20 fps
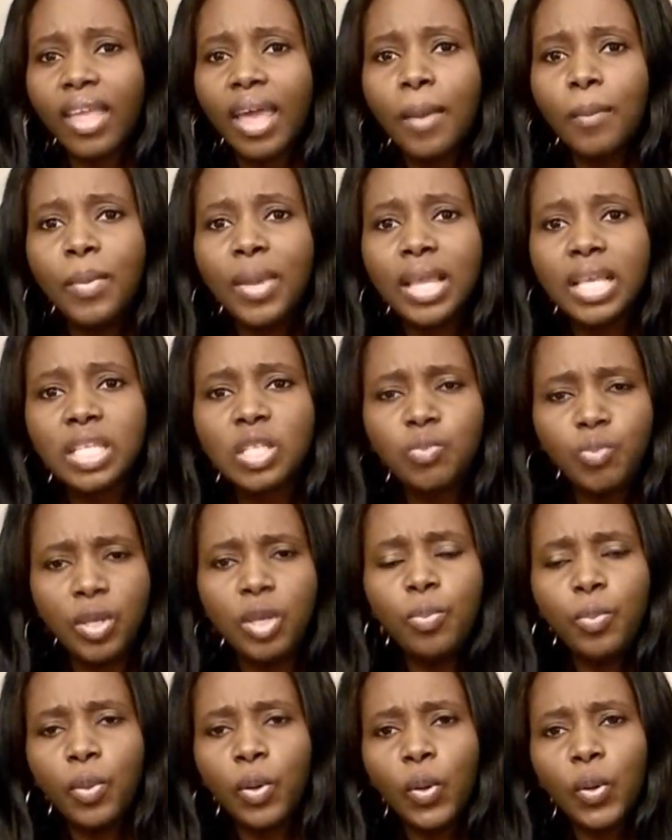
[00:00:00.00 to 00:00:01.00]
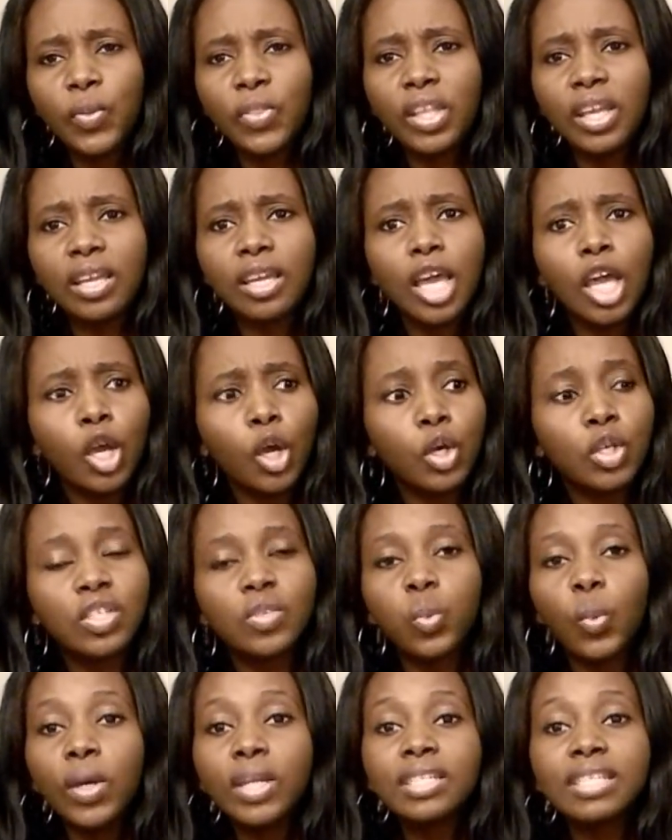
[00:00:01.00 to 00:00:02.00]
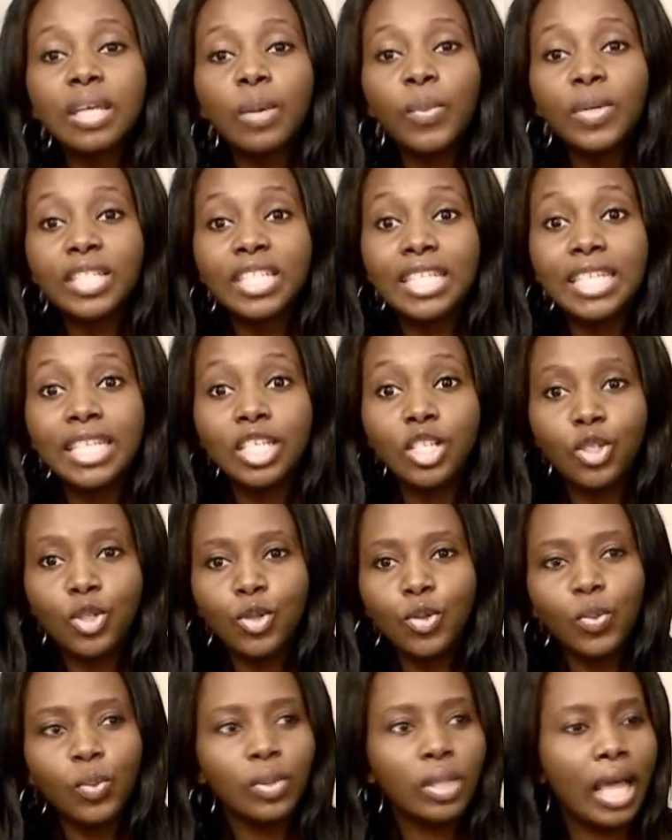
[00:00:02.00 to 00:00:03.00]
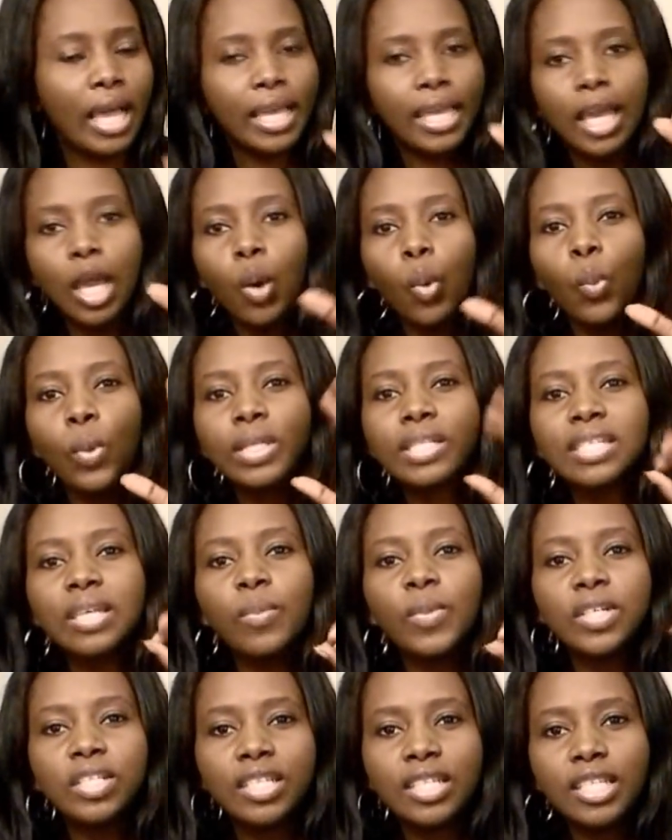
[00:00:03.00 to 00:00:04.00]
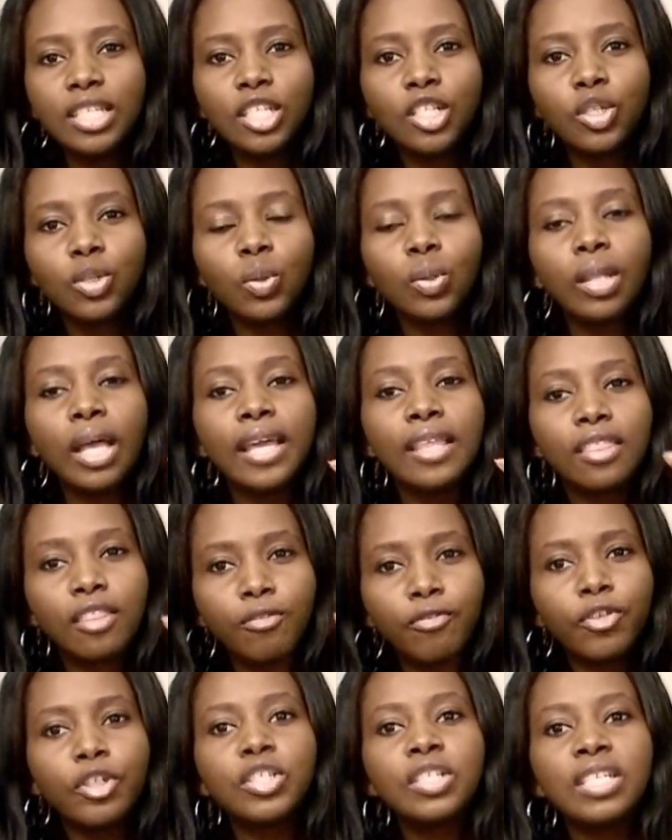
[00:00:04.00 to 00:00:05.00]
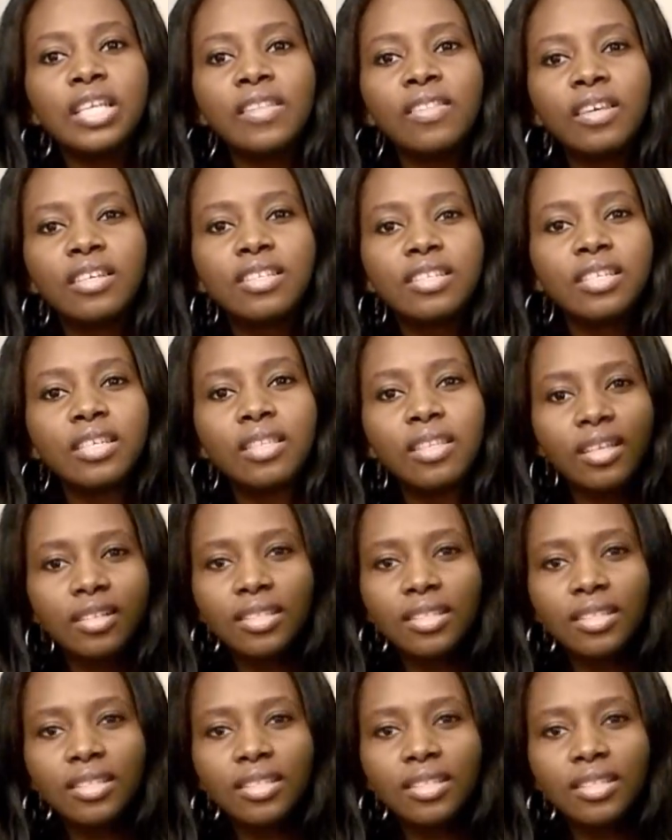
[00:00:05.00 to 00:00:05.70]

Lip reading: makes people think. Because when someone sees you, like the first thing they see